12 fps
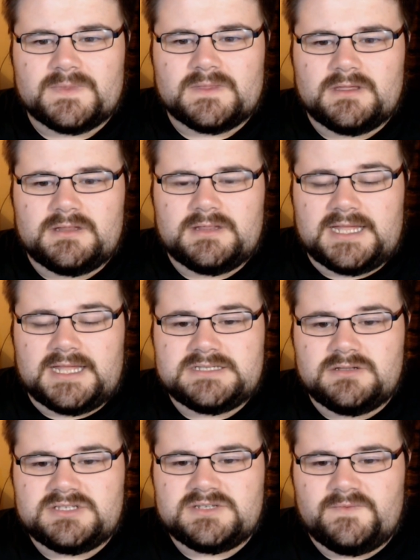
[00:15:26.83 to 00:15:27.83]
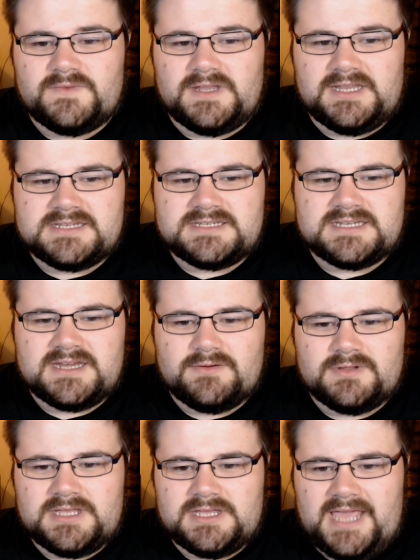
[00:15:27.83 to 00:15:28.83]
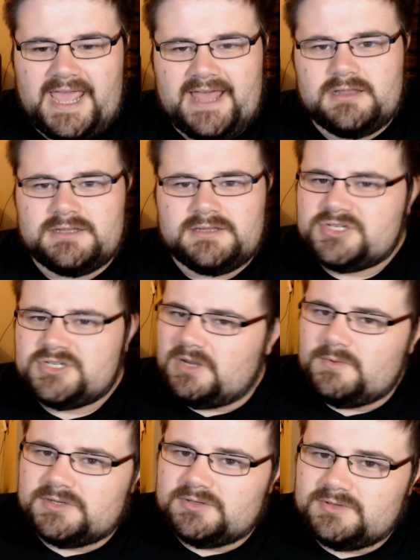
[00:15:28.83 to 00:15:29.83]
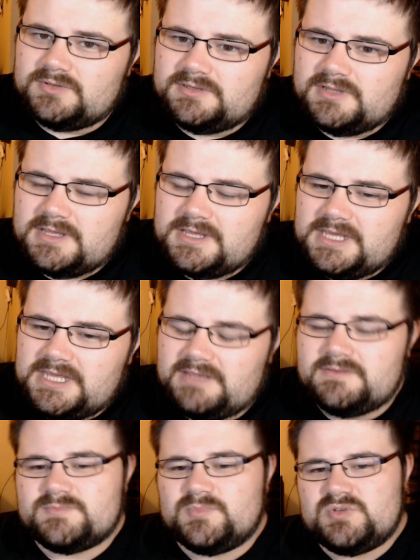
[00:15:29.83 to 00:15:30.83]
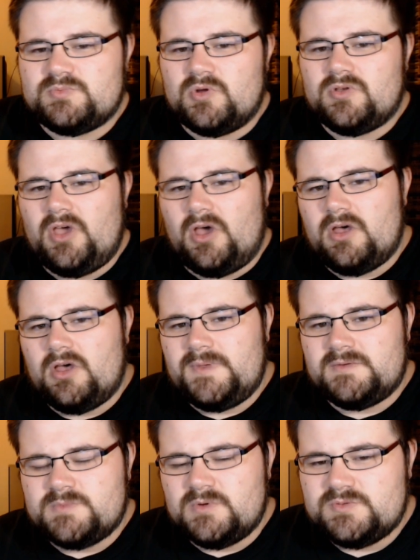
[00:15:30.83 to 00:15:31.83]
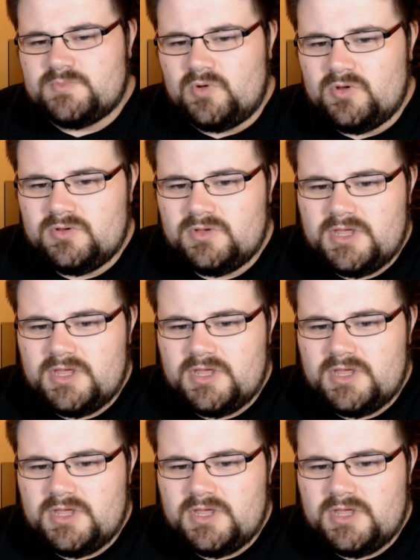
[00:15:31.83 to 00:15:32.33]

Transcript: That's not something that necessarily L in the show would have done. He was much more calm. He was much more